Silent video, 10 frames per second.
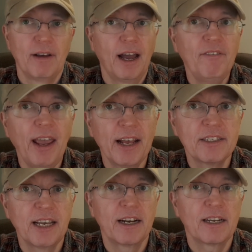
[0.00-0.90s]
I have
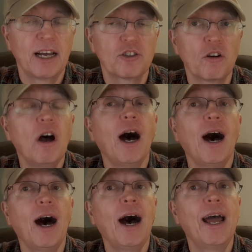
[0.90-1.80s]
hand sanitizer.
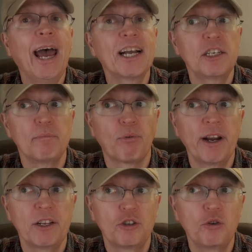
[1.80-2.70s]
I actually
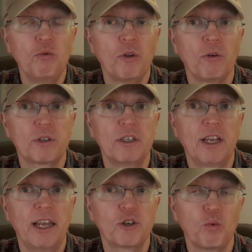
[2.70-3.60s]
bring two of those
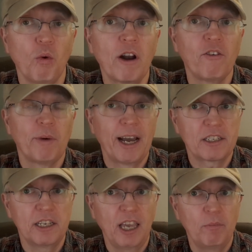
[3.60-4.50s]
containers. One of them I
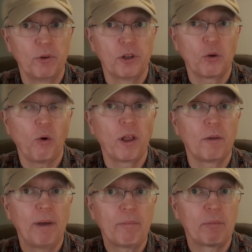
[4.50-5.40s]
actually keep with the
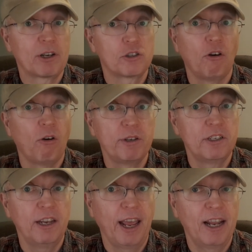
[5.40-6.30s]
toilet paper because you
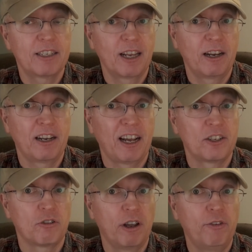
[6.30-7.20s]
always need hand
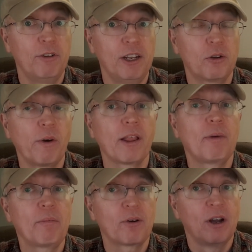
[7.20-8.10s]
sanitizer if you need toilet
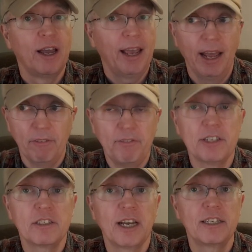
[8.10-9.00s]
paper, and it
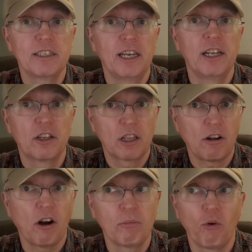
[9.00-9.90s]
fits nicely into the
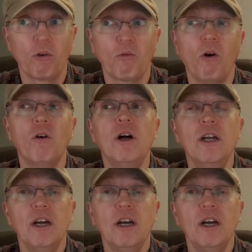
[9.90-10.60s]
cardboard roll.